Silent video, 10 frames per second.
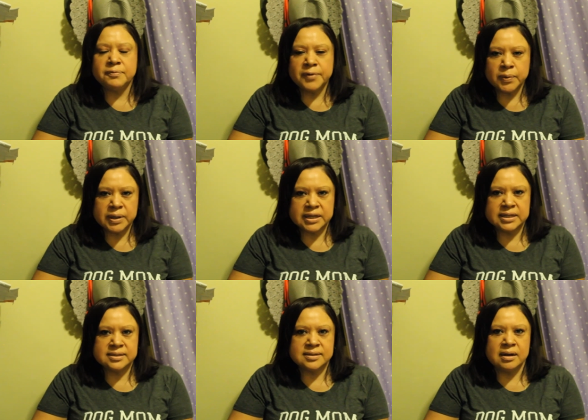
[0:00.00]

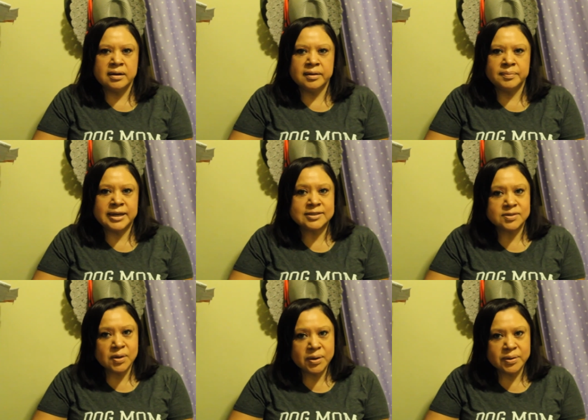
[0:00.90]
focused on my
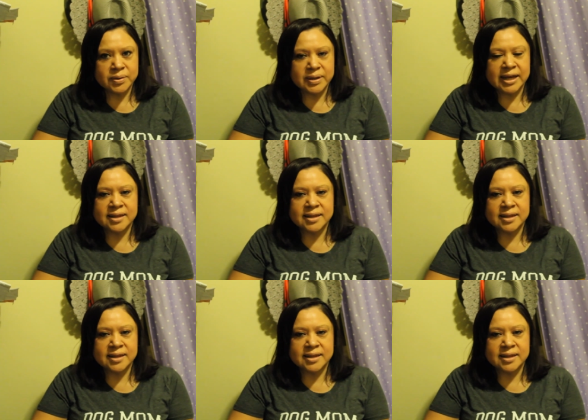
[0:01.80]
soil.